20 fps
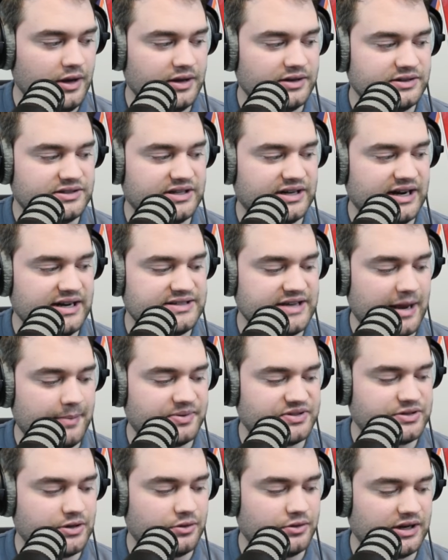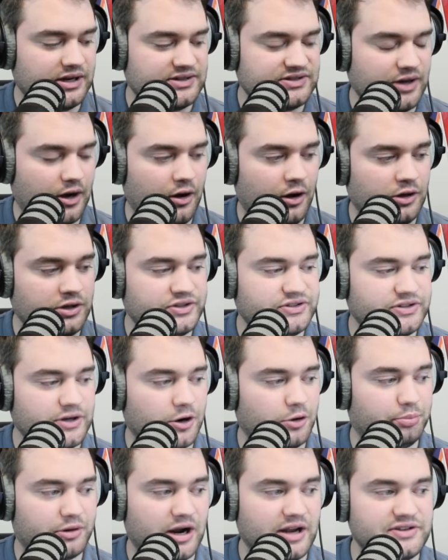Today's episode is also
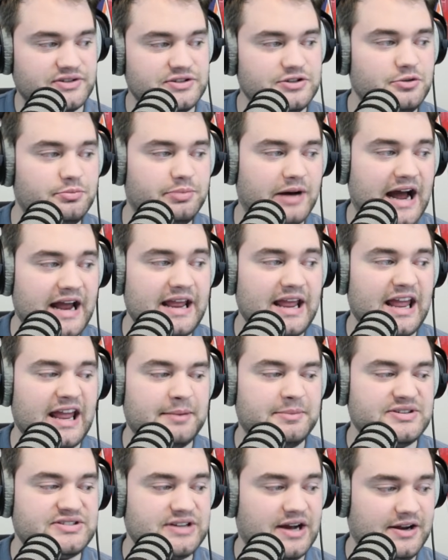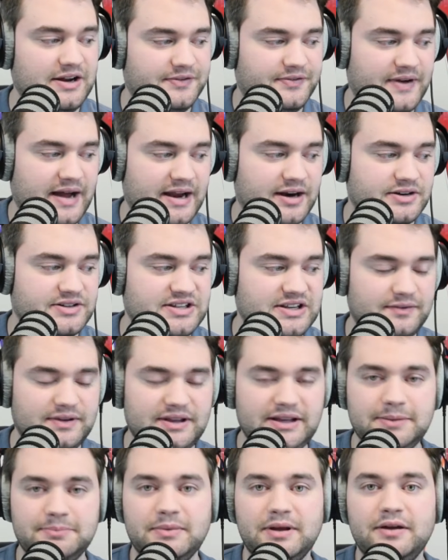brought to you by Amazon Fire
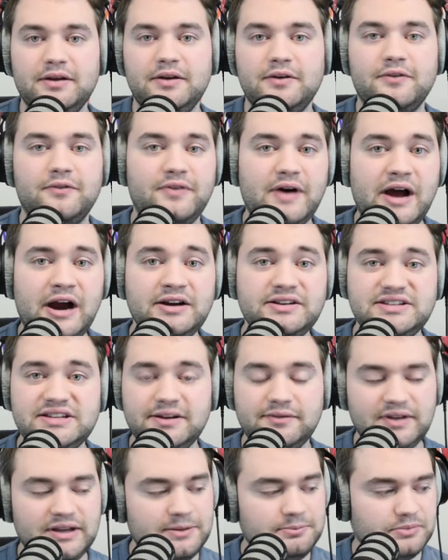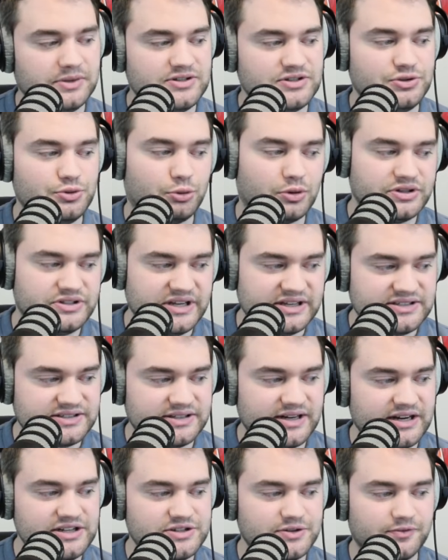TV. Fire TV is your
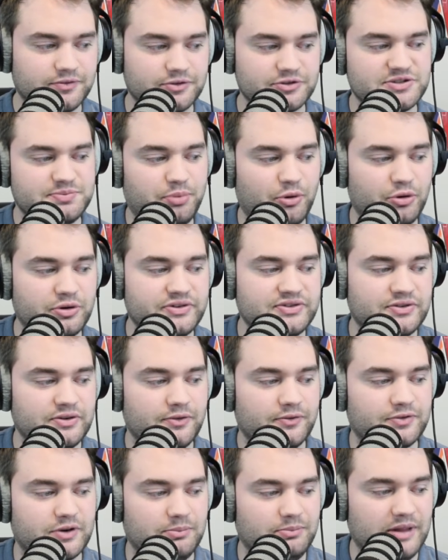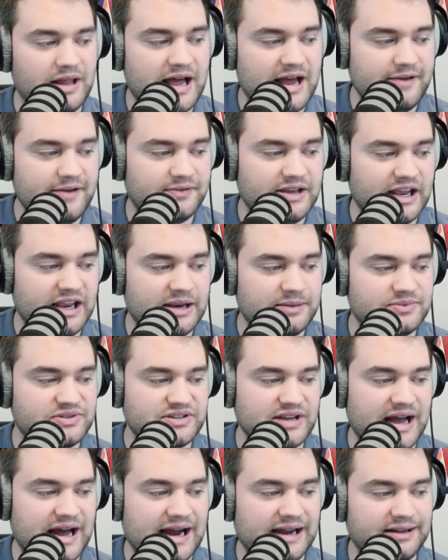destination for sports, from live games to
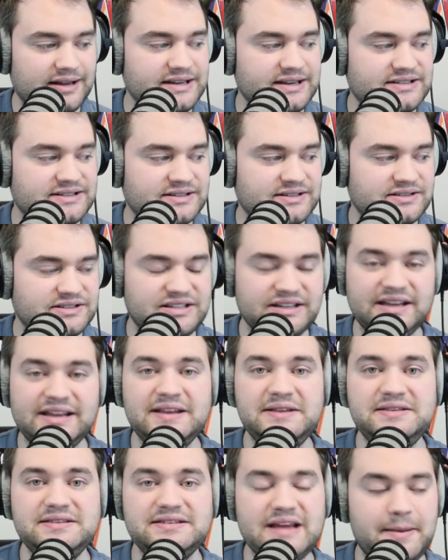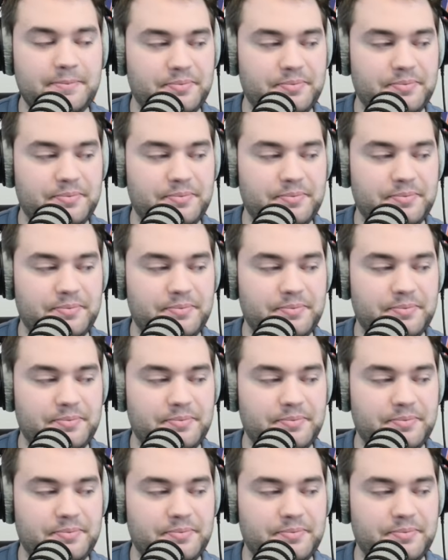highlights to in depth